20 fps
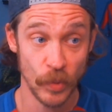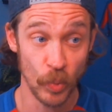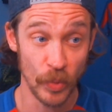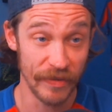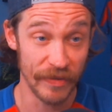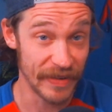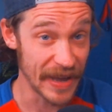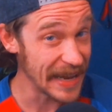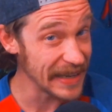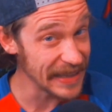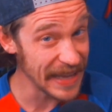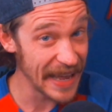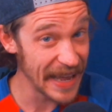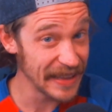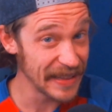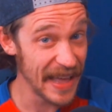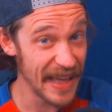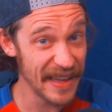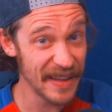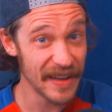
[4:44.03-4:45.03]
We've got
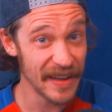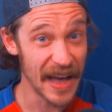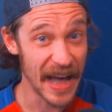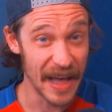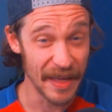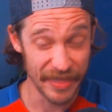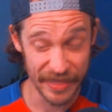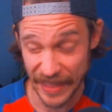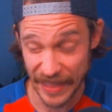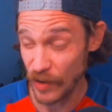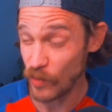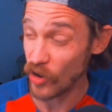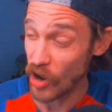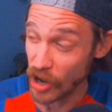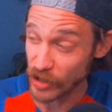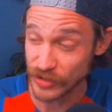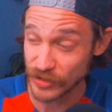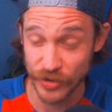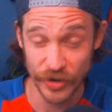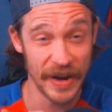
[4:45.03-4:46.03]
Langley. I think we're
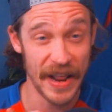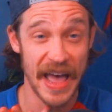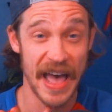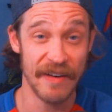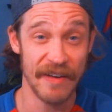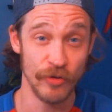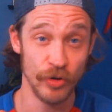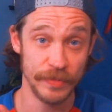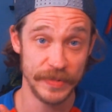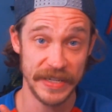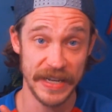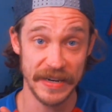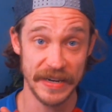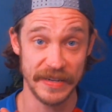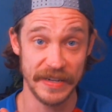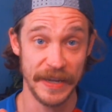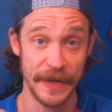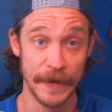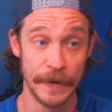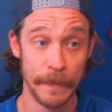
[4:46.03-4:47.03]
also going to have
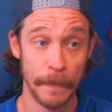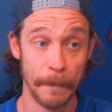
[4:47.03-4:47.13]
Umtiti.